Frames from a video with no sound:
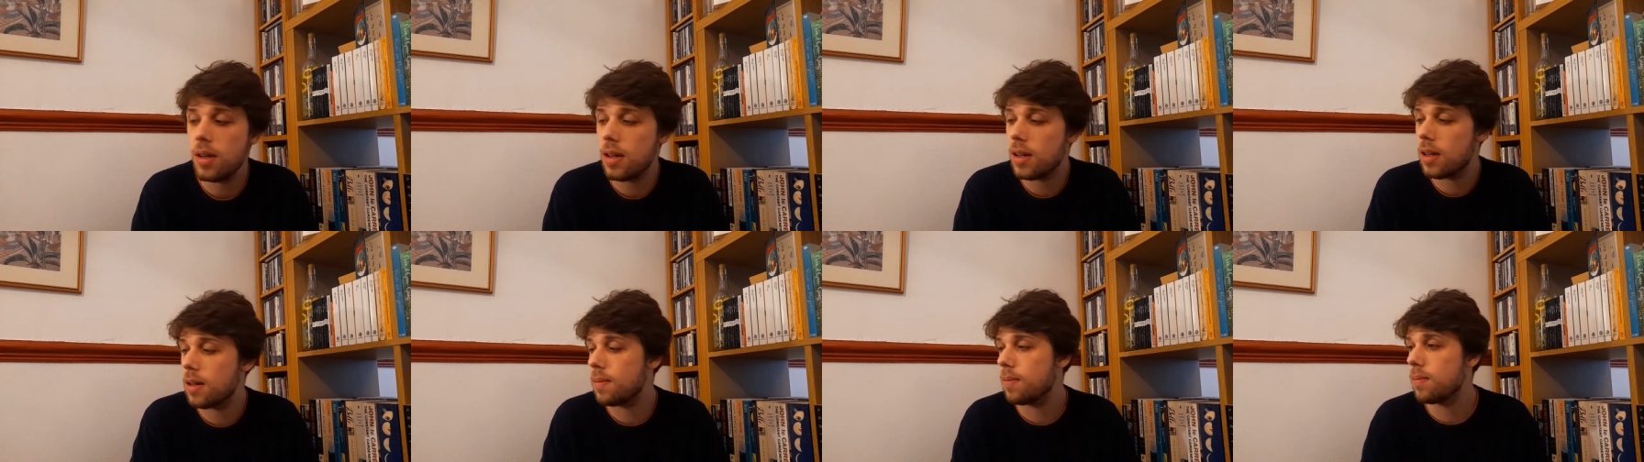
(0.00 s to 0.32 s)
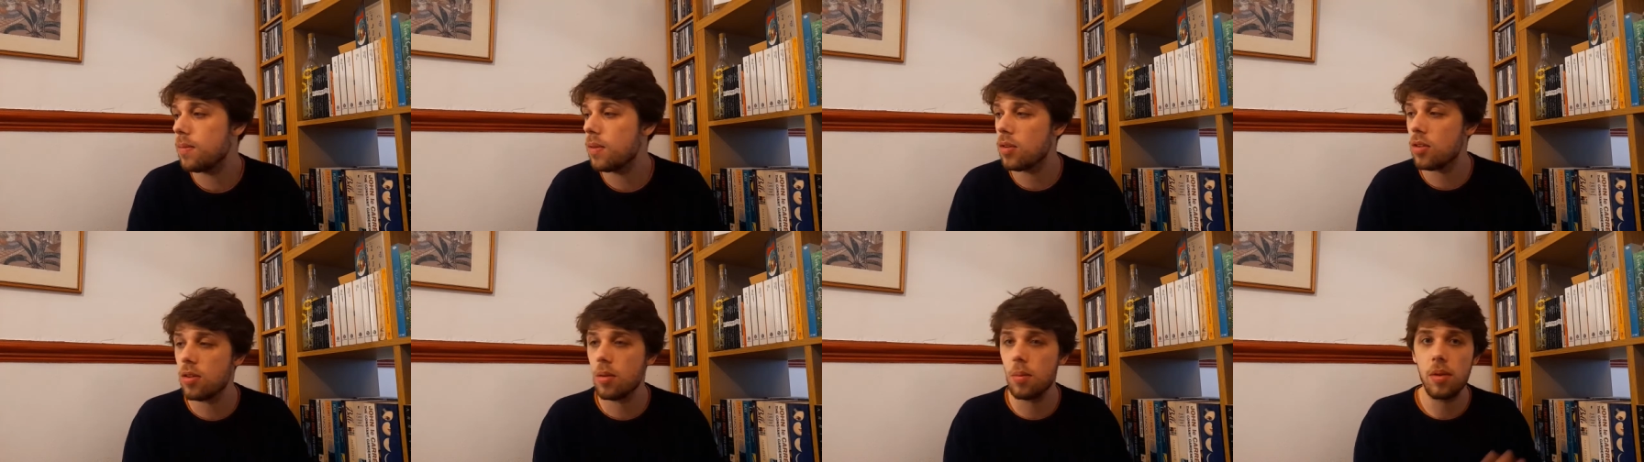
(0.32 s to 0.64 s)
and
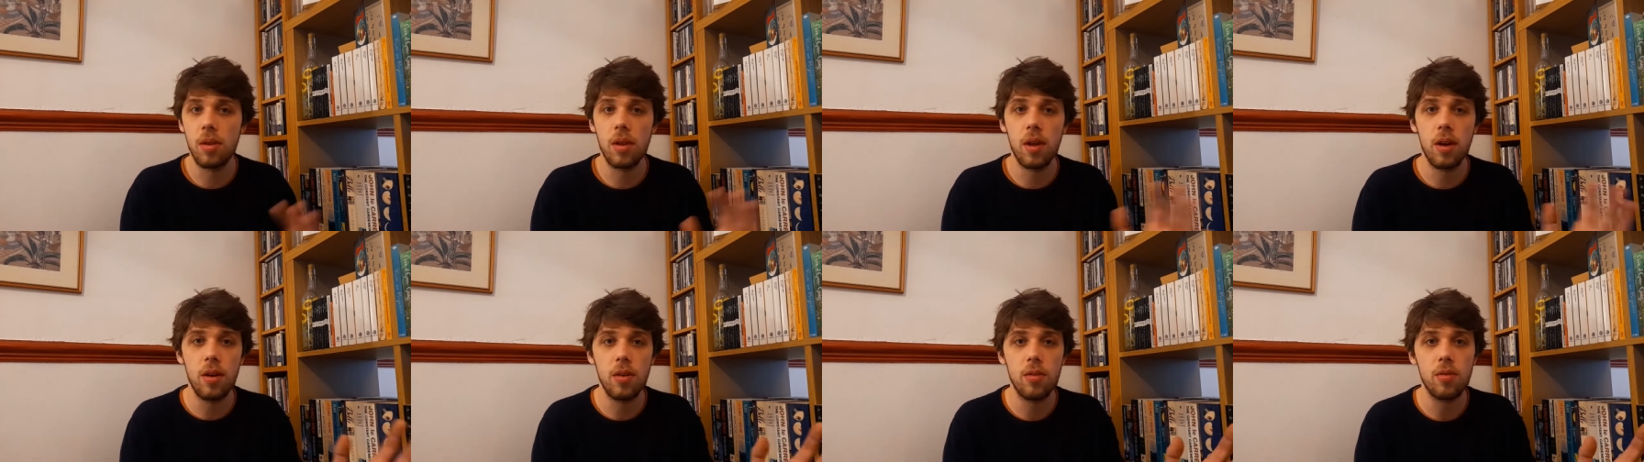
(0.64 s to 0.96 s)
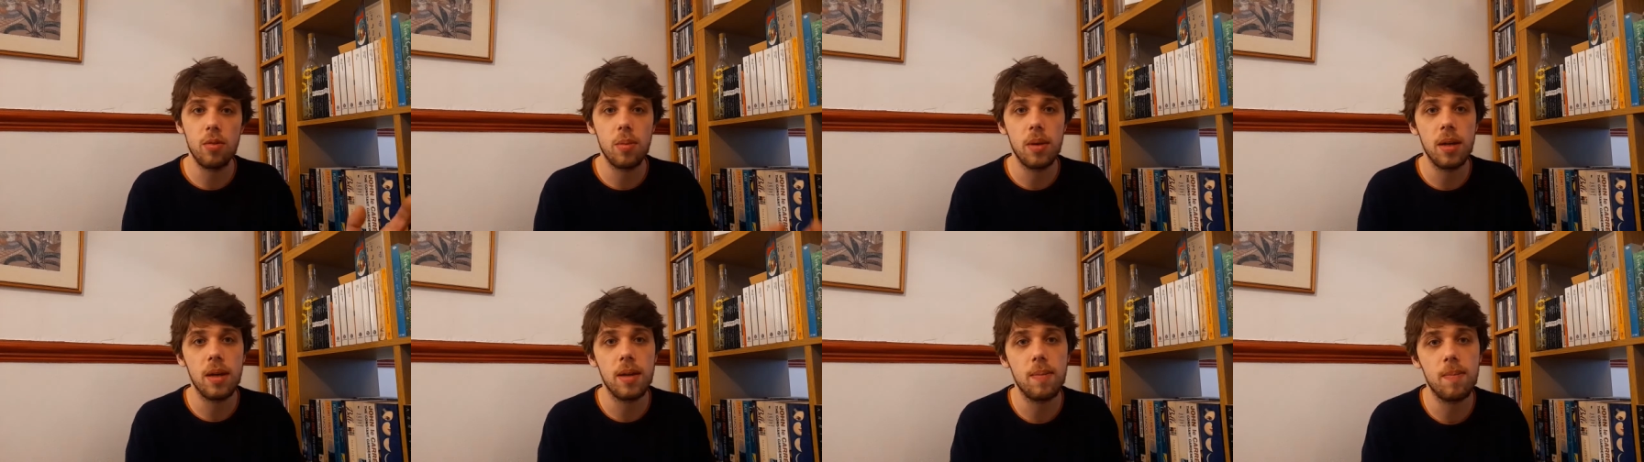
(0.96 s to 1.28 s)
some of those will
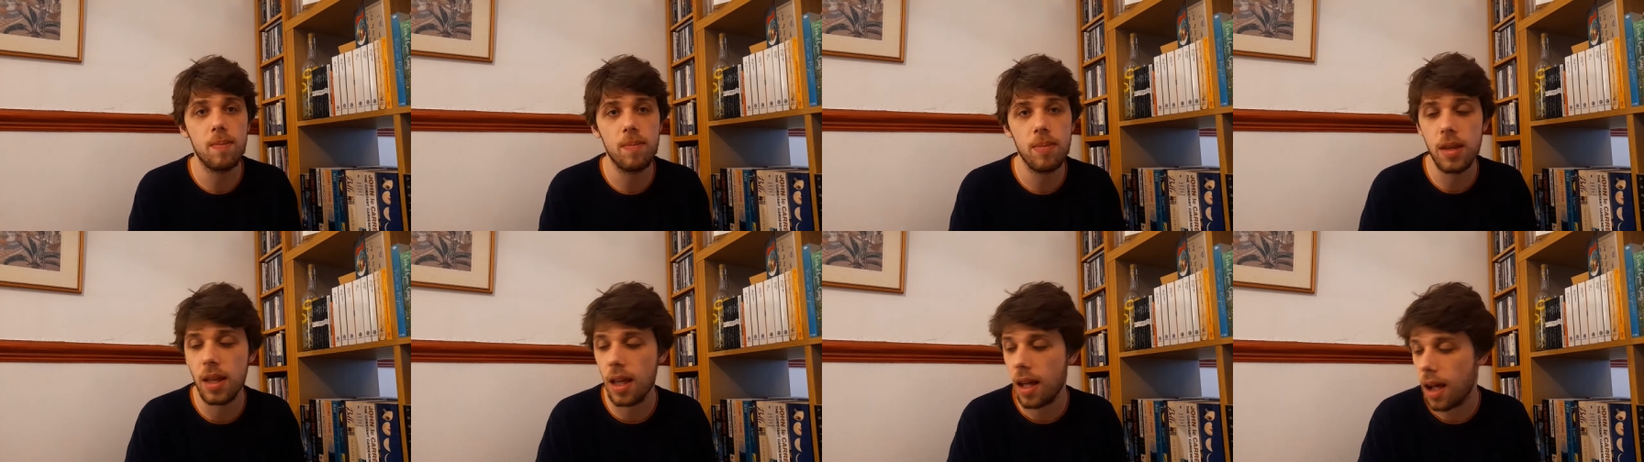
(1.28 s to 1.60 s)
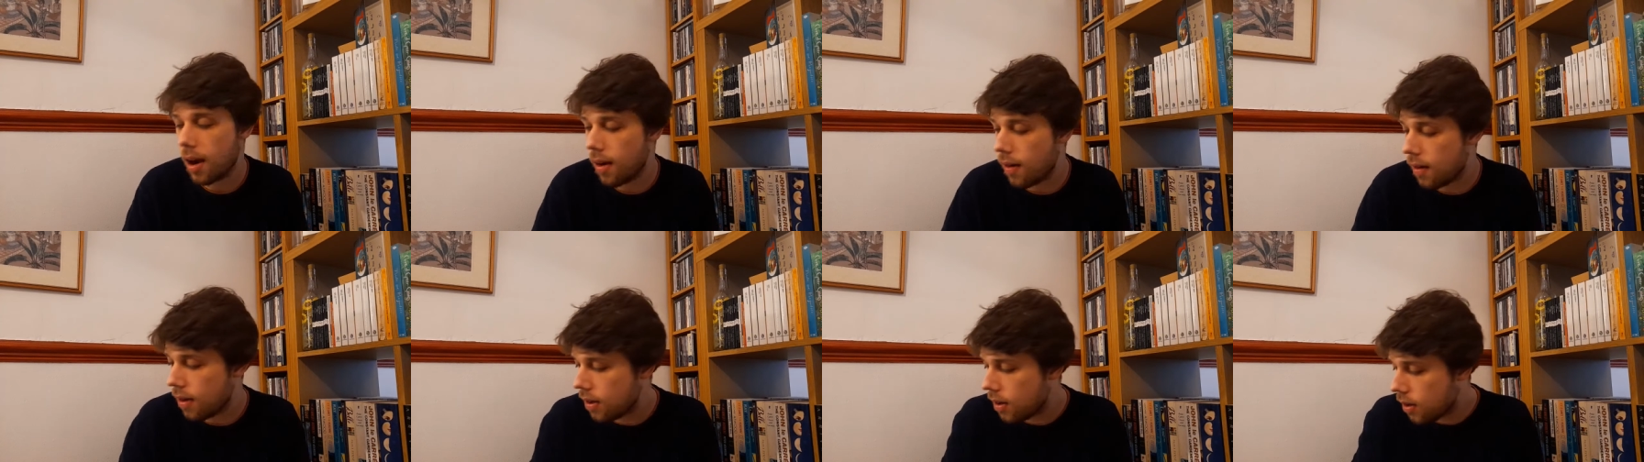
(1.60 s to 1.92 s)
be
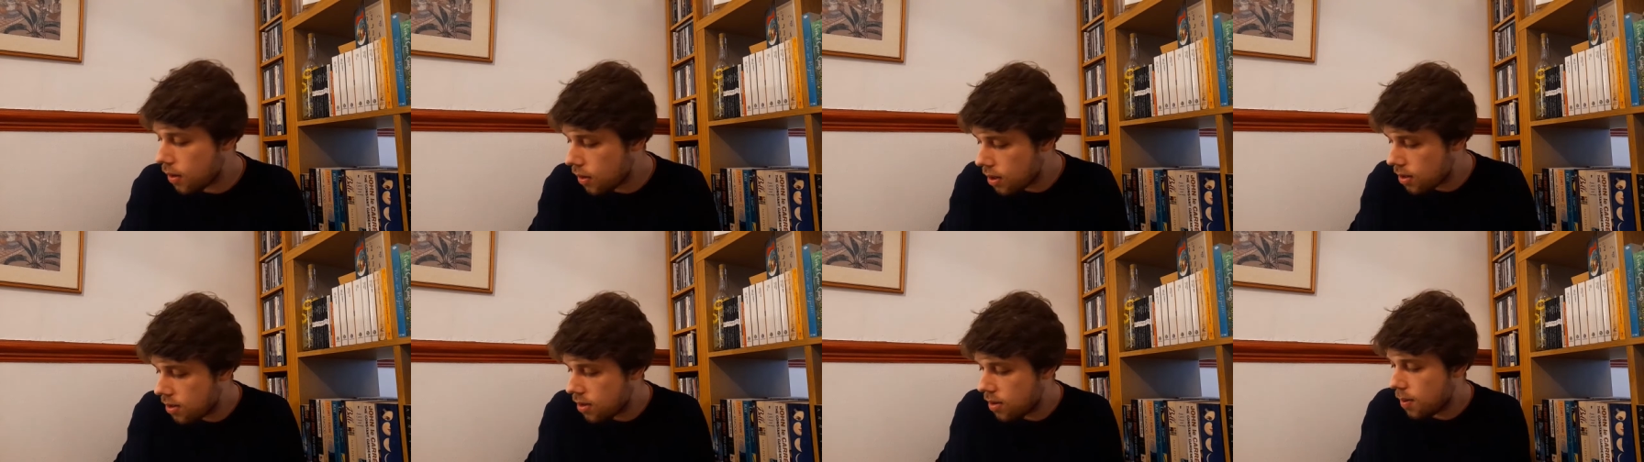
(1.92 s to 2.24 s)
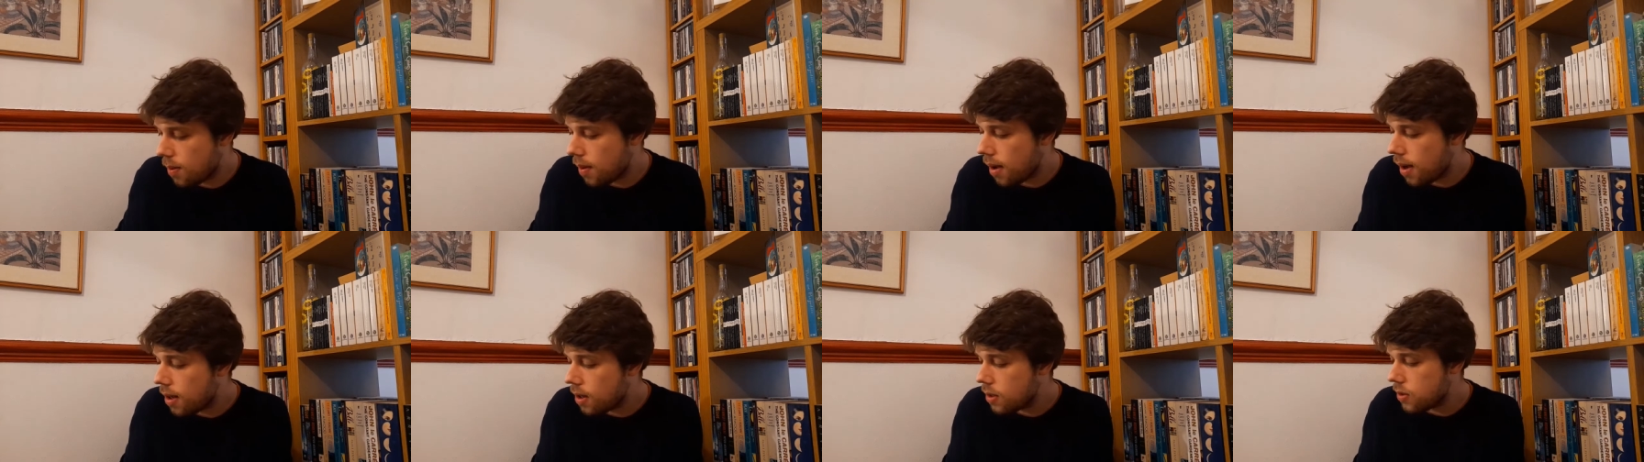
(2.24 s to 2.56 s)
carrying on to
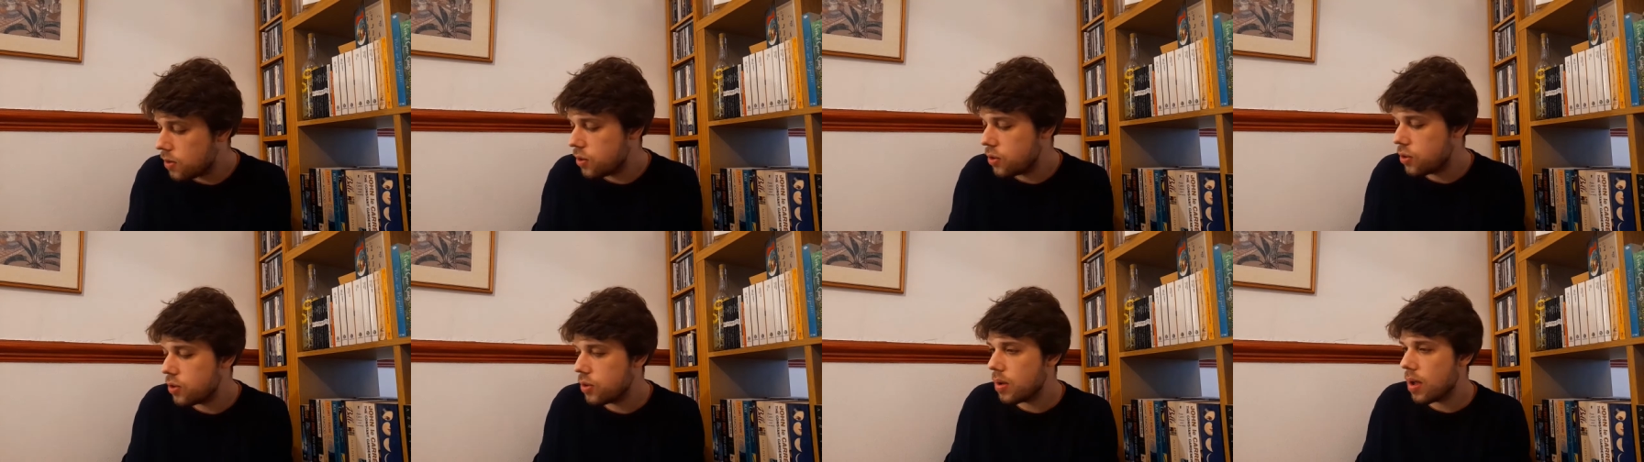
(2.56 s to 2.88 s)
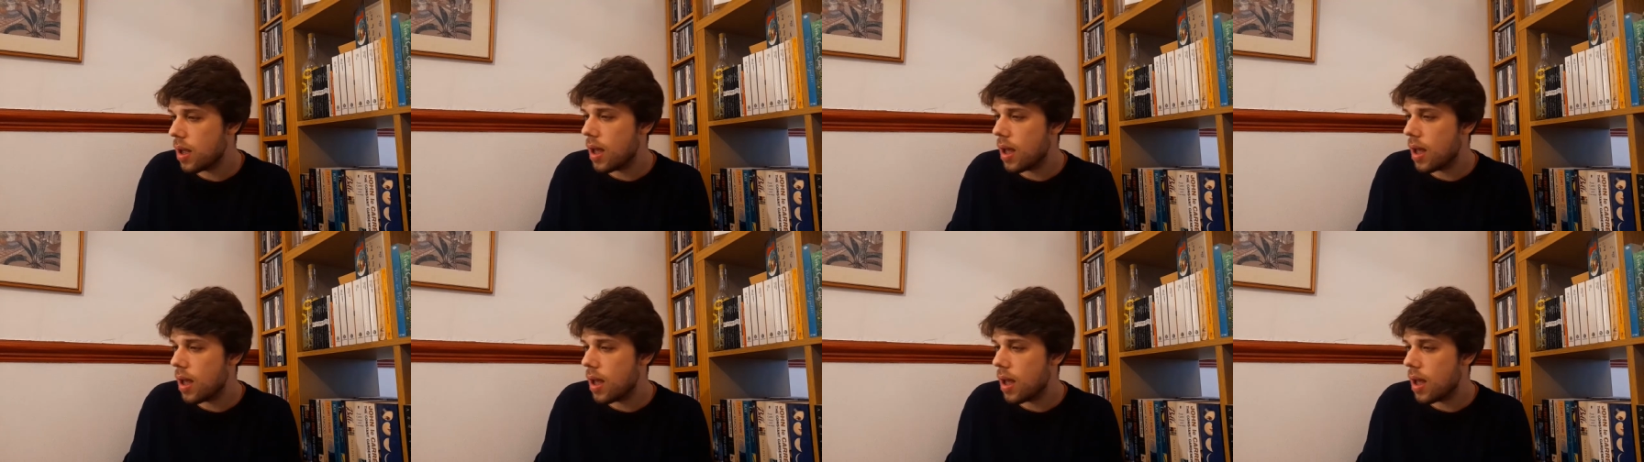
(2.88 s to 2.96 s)
March.